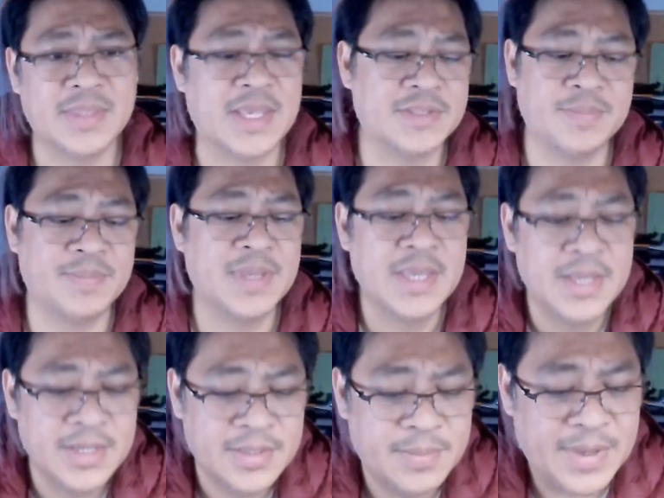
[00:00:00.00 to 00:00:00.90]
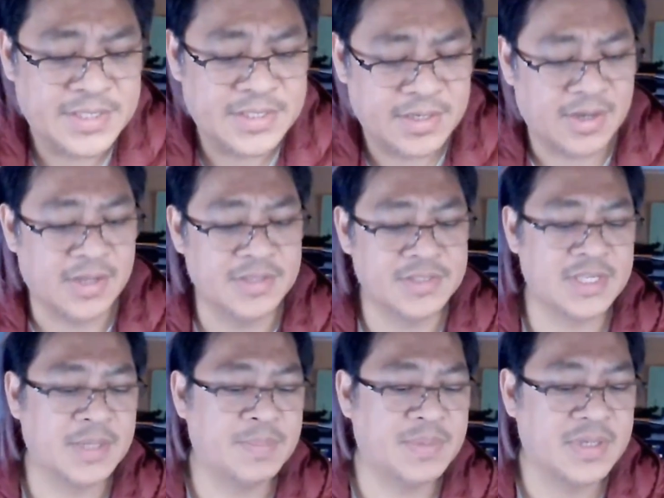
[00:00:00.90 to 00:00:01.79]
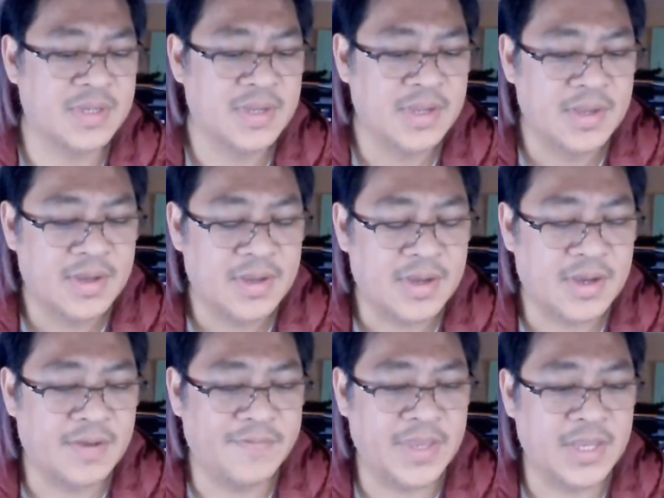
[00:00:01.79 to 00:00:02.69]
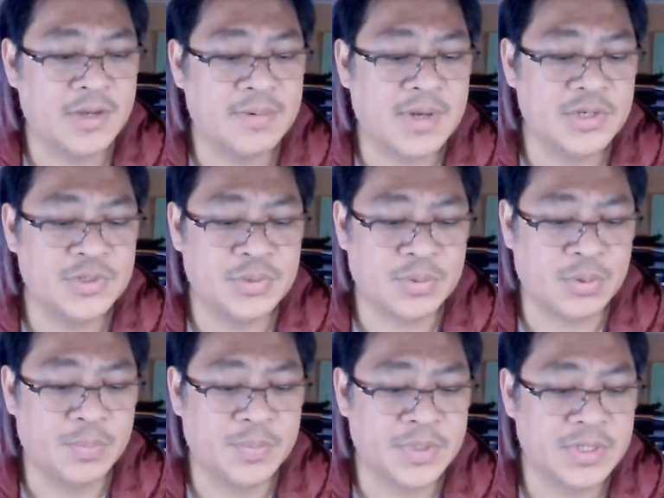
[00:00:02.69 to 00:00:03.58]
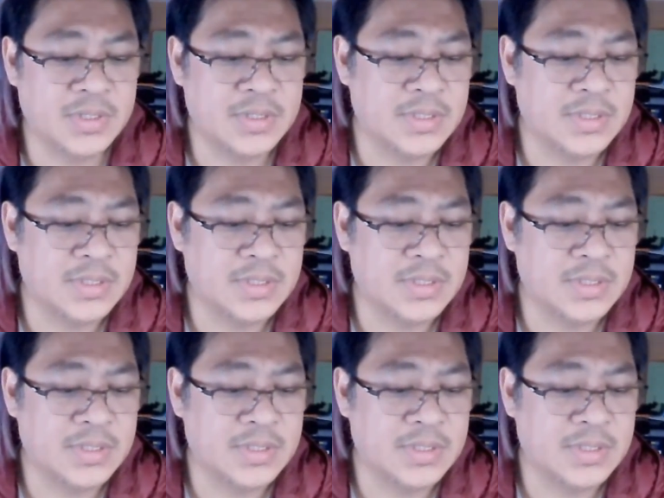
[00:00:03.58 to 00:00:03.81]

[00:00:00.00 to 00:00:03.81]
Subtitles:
That's the basic concept of a garage door opener,